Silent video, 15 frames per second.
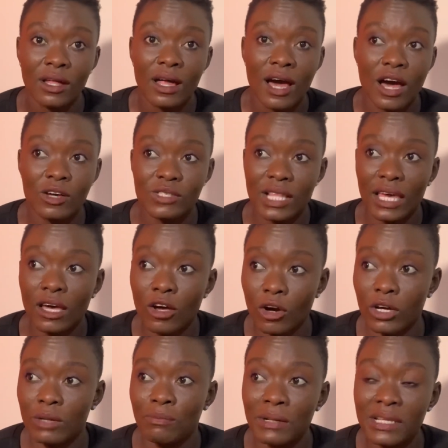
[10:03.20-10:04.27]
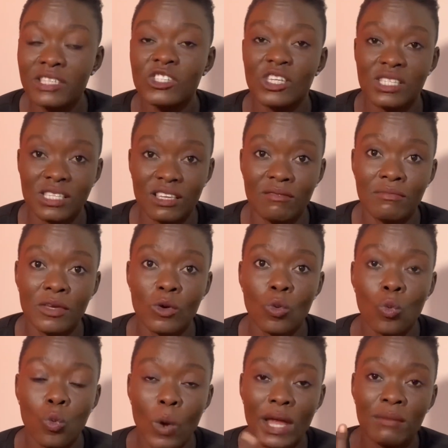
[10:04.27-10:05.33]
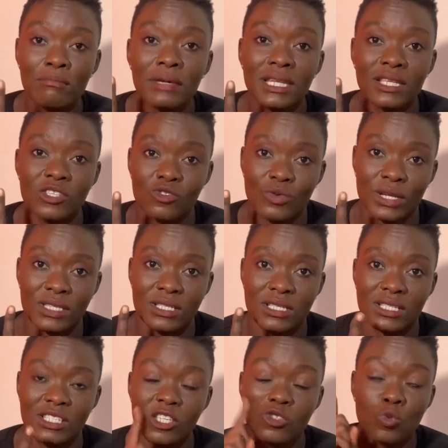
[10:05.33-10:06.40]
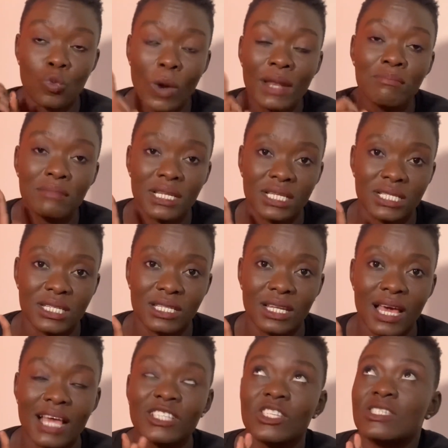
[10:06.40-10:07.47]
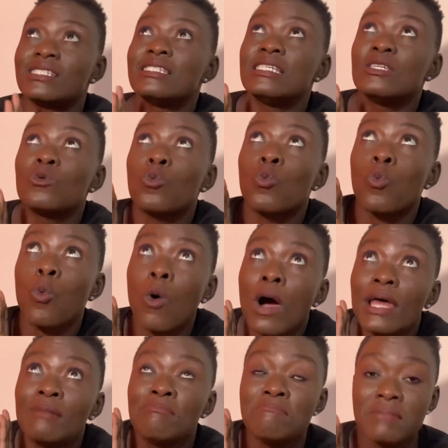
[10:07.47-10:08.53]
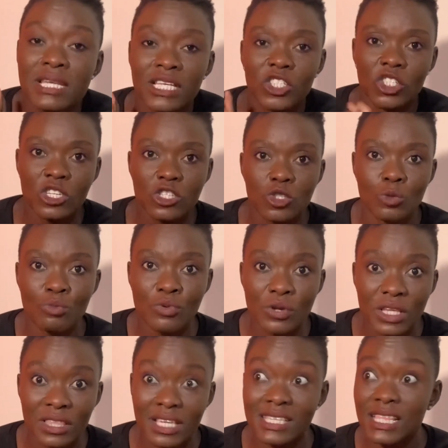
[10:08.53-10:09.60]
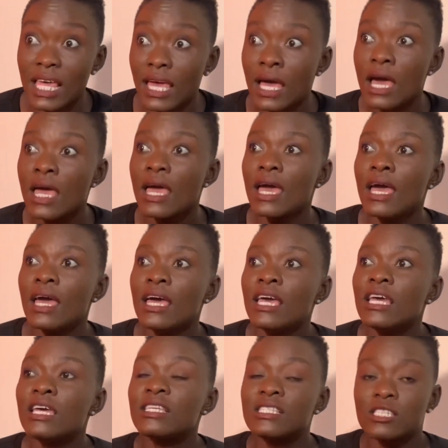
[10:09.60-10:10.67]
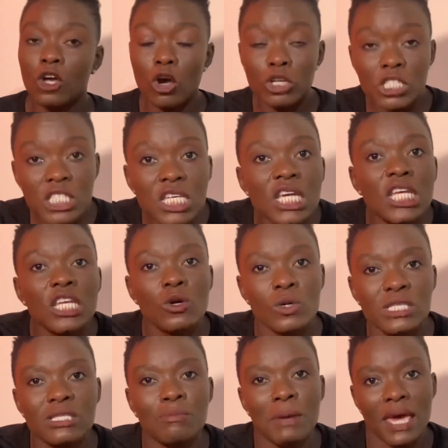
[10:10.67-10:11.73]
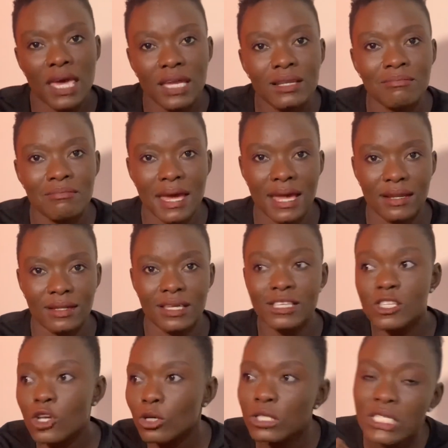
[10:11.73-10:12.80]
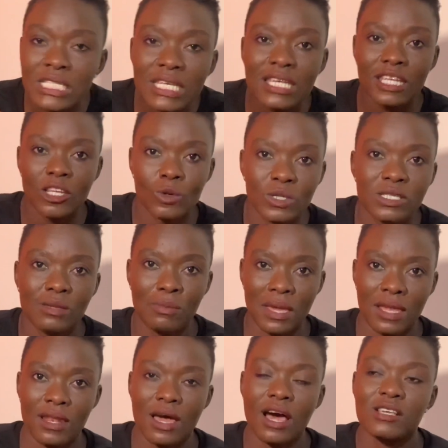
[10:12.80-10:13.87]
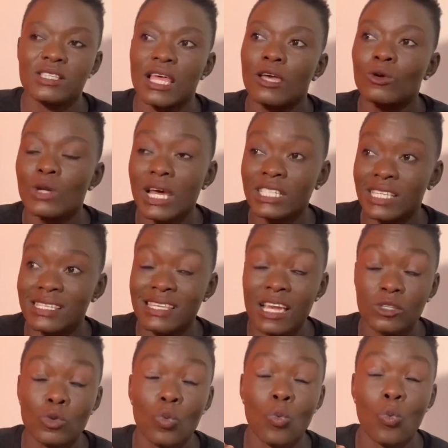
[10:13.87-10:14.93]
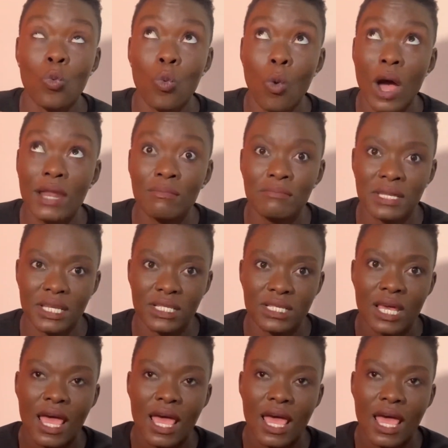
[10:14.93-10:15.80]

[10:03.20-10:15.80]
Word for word: i was like god please just give me one minute rest just one minute i just need one minute just to breathe it's like it's continuous pain, man. It's continuous pain. I was like, could I just get one minute?